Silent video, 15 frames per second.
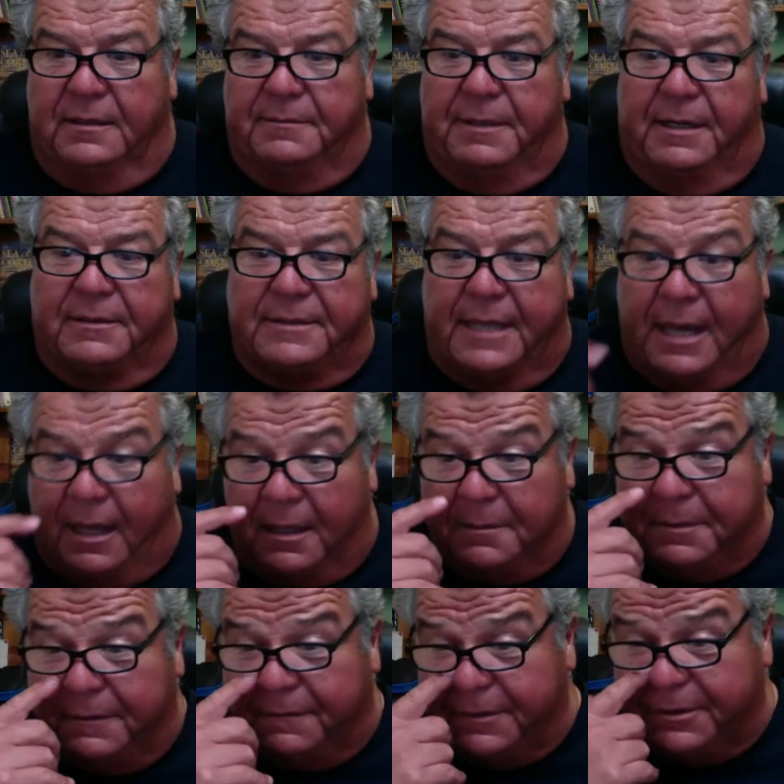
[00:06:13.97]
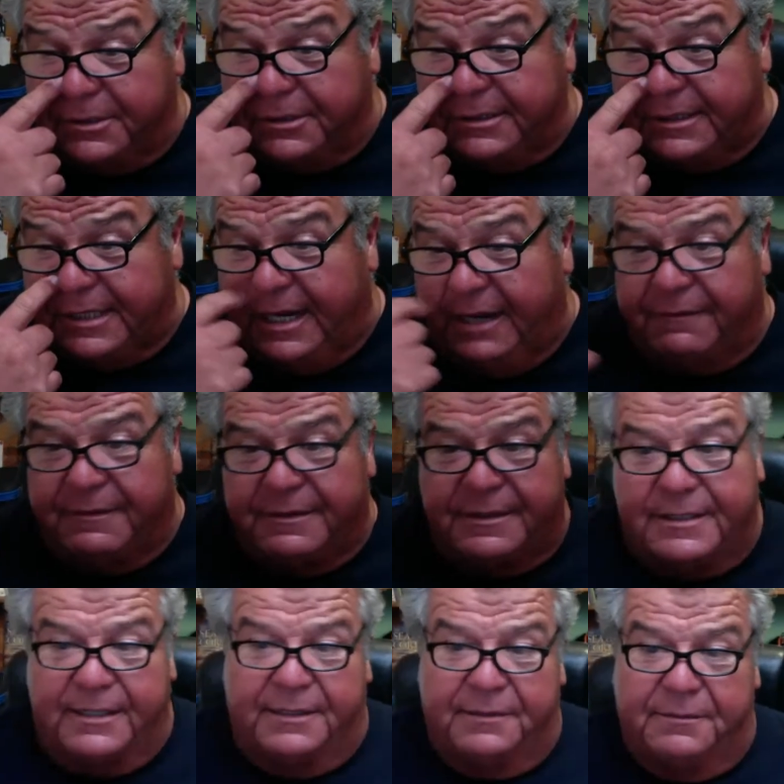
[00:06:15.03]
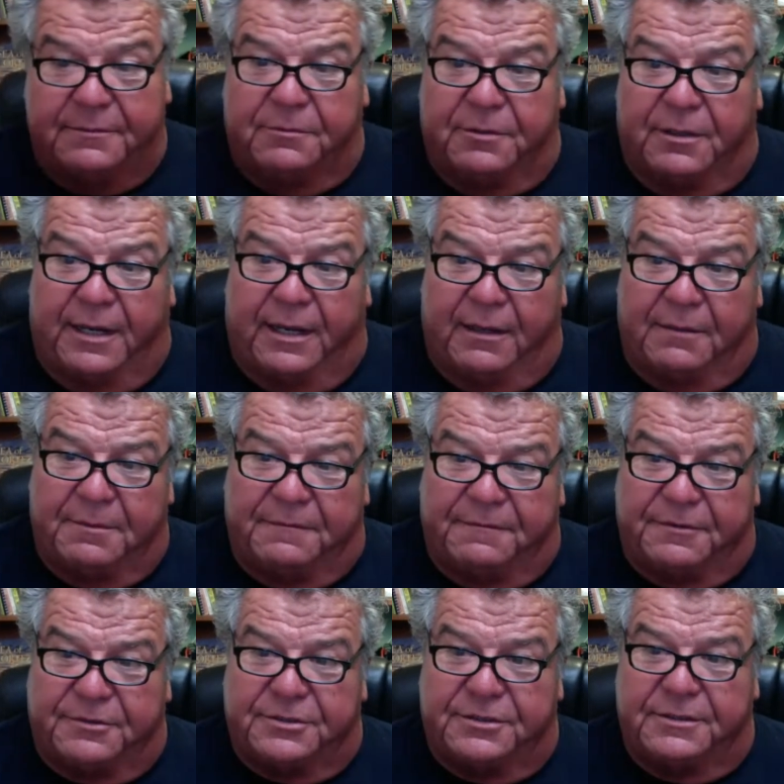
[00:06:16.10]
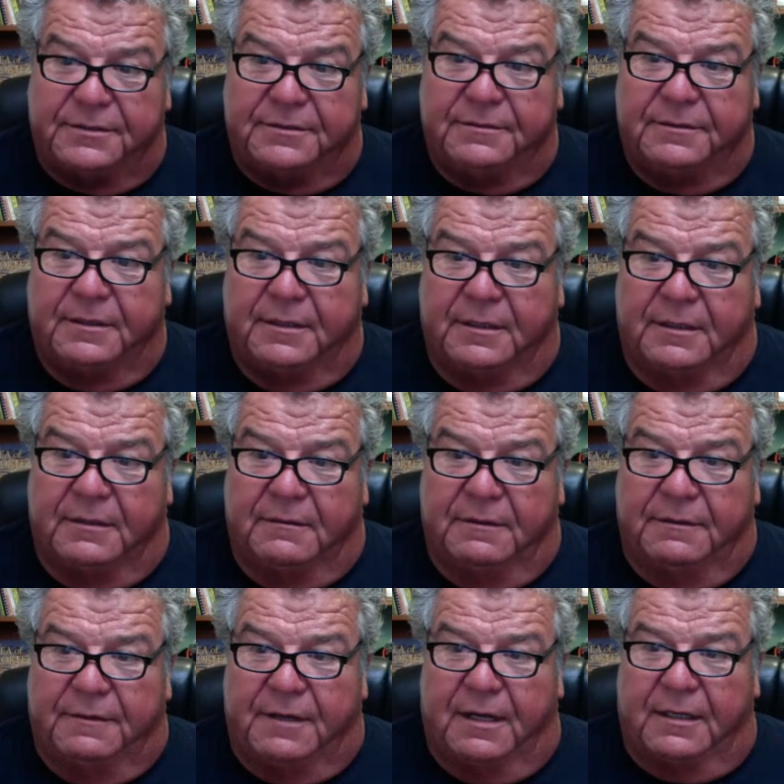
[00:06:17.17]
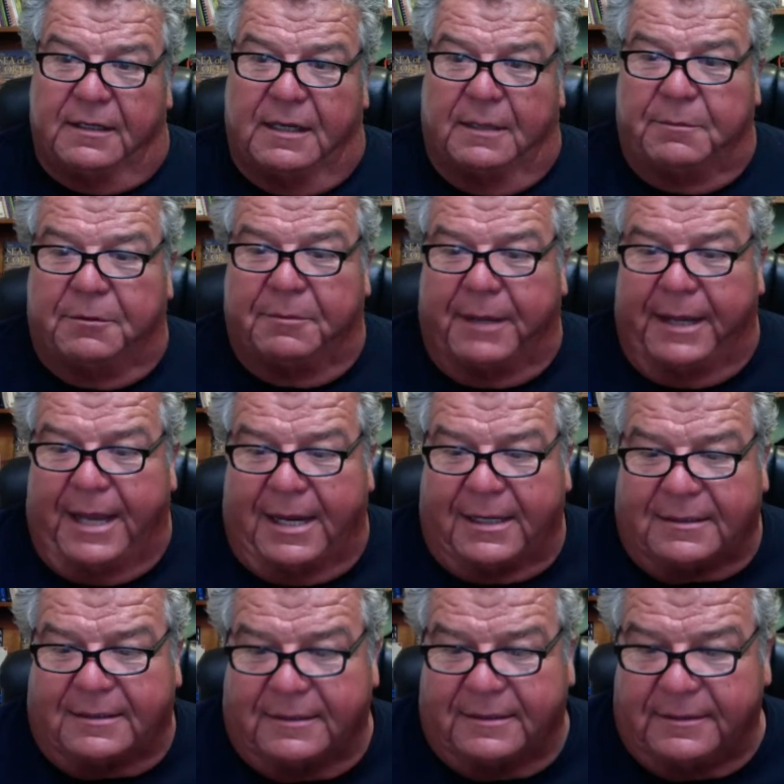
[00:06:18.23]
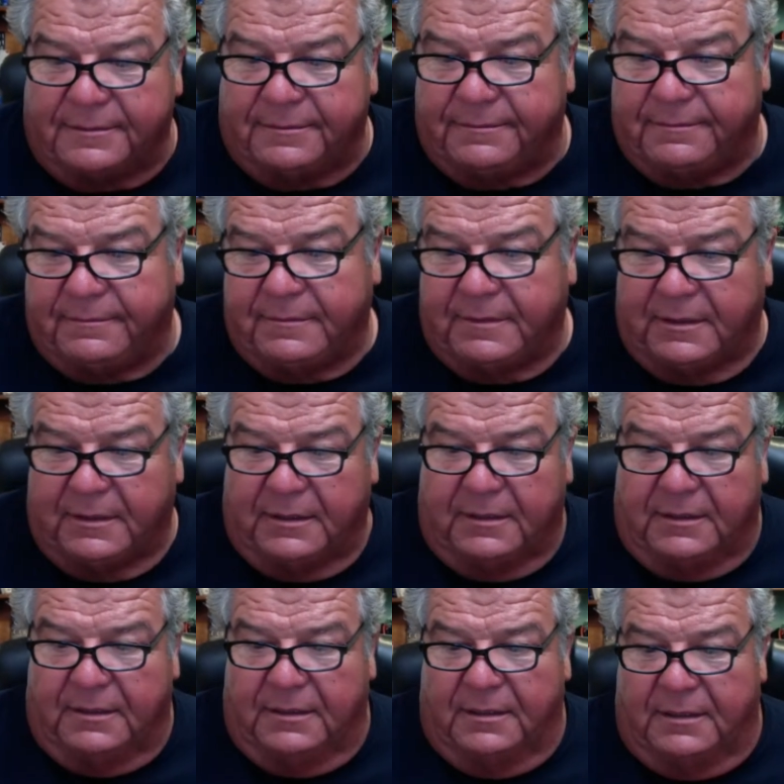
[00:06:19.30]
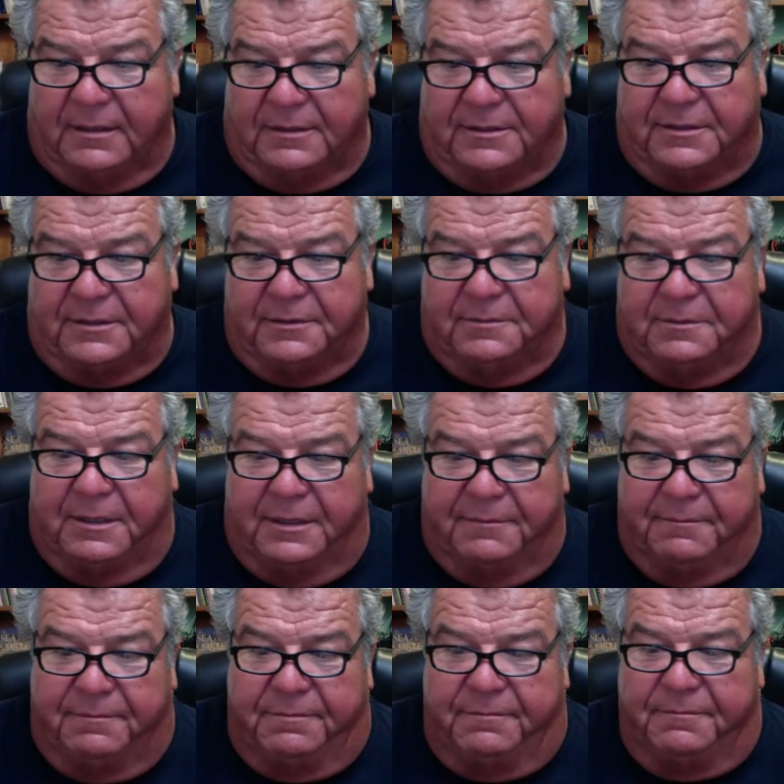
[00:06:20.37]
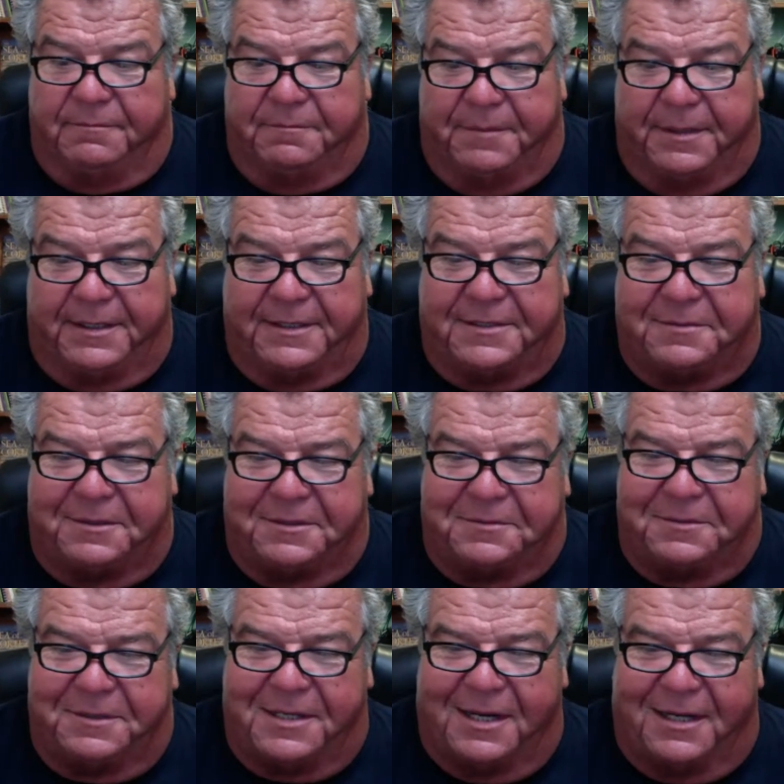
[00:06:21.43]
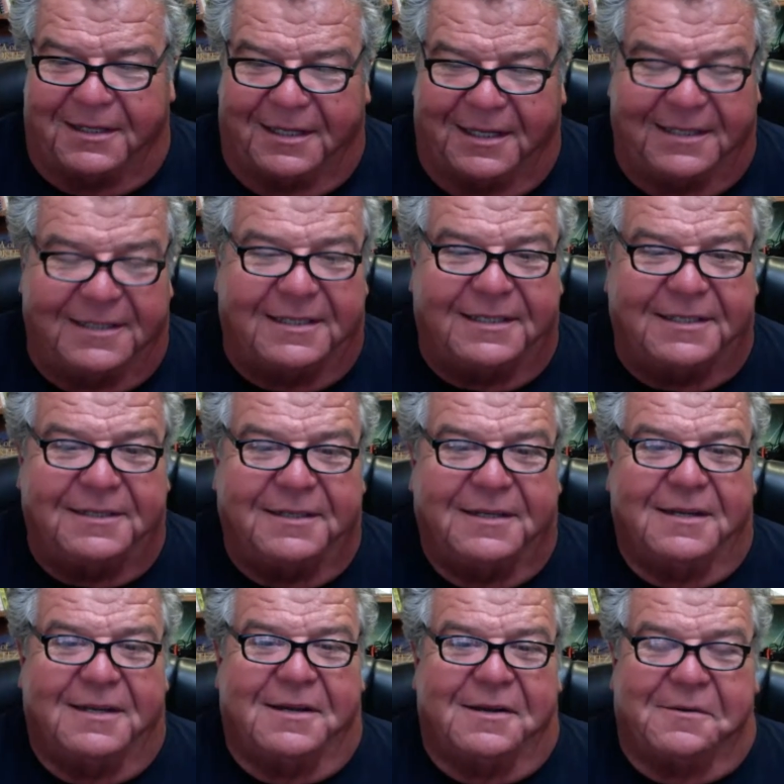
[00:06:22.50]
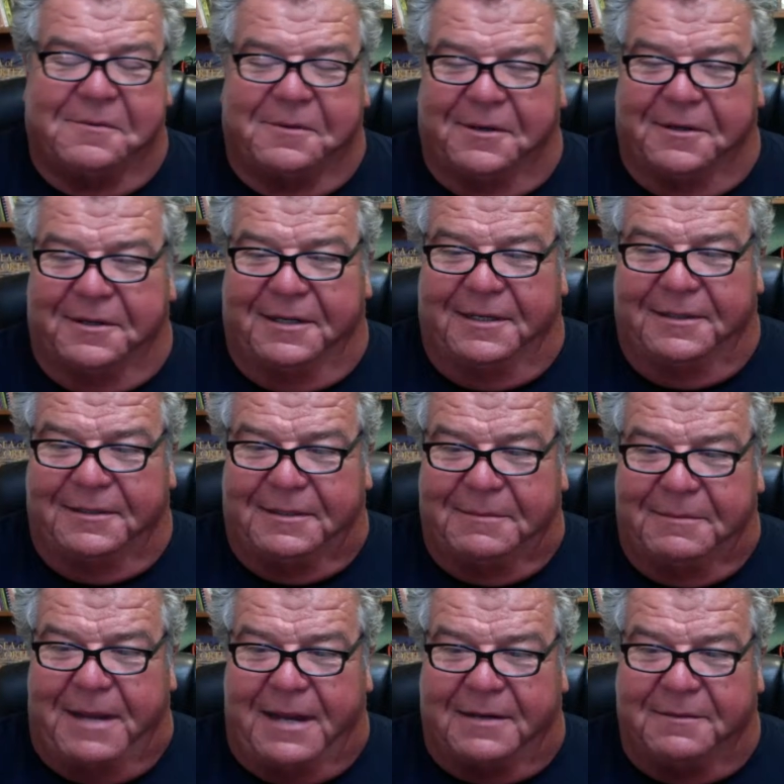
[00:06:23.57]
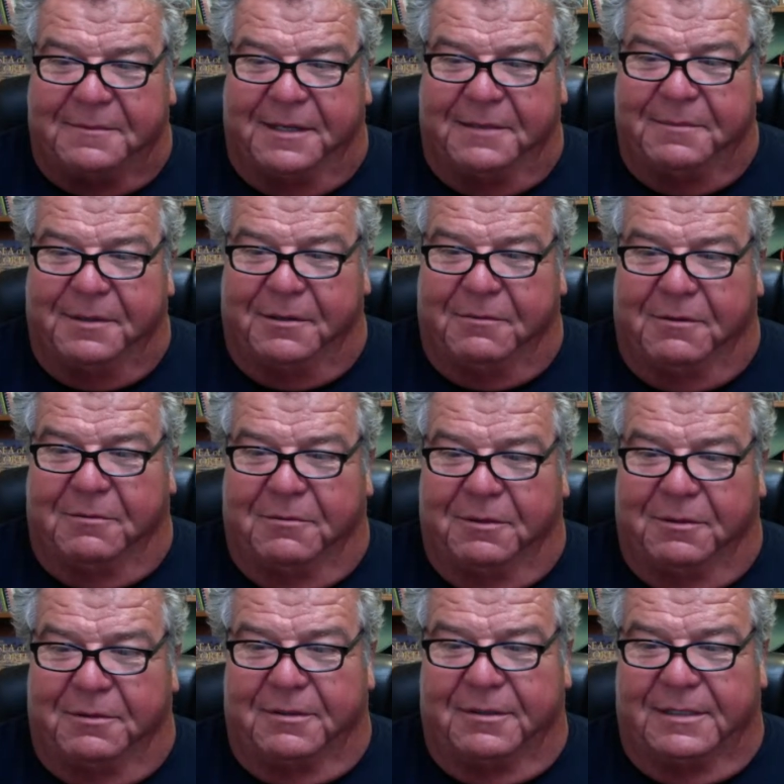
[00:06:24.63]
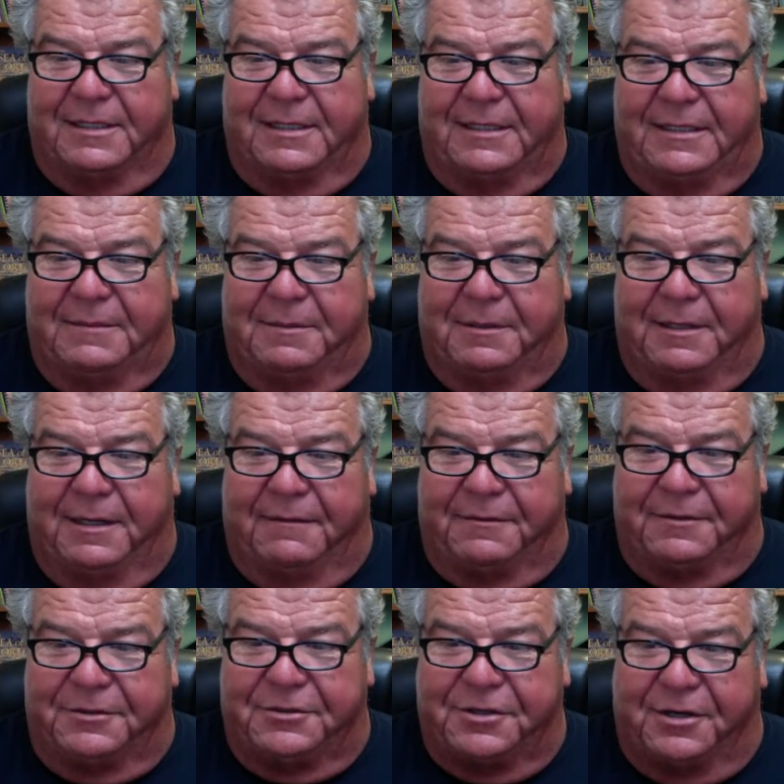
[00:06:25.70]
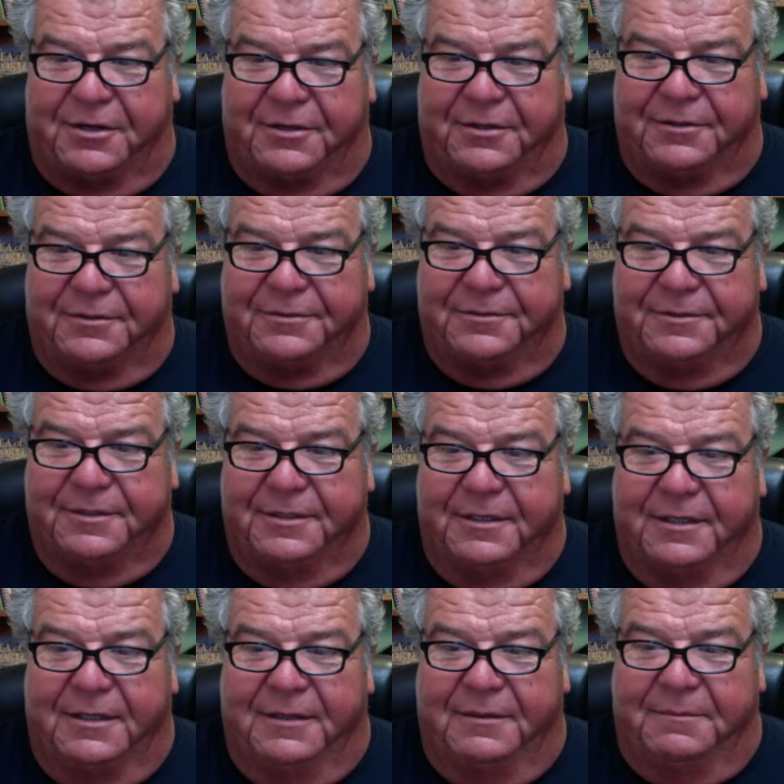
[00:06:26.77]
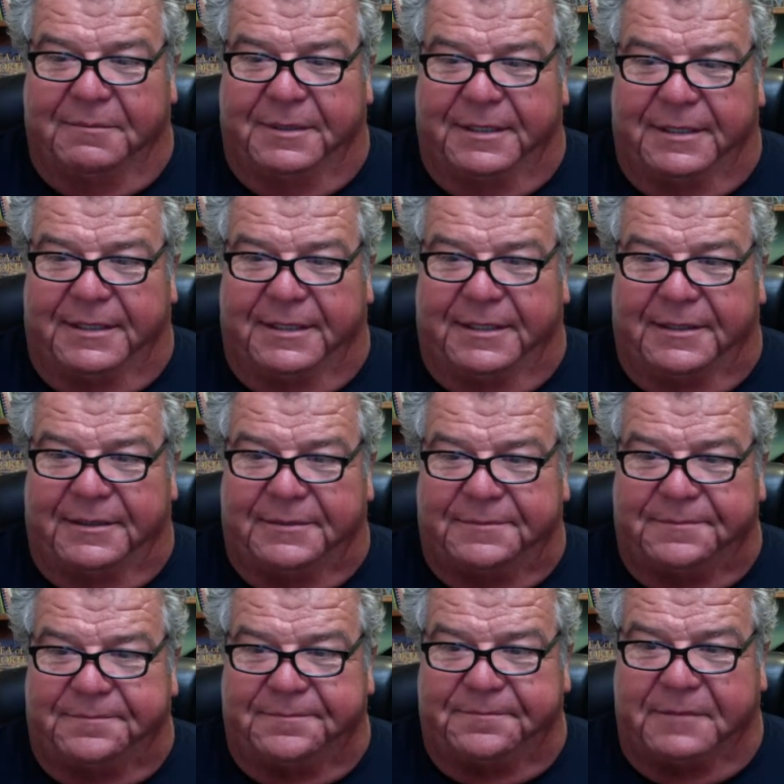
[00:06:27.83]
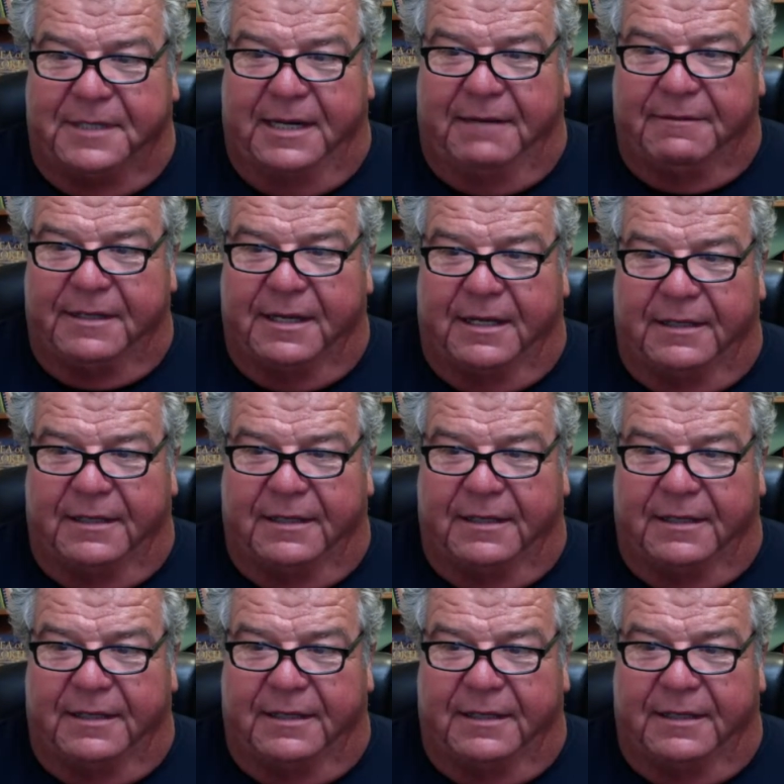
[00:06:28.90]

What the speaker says: How's the halibut fishing? I haven't done any real halibut fishing. We've caught a couple by accident. And the two biggest ones we caught lately were at the back of my boat while we were cleaning the boat after a charter. But we haven't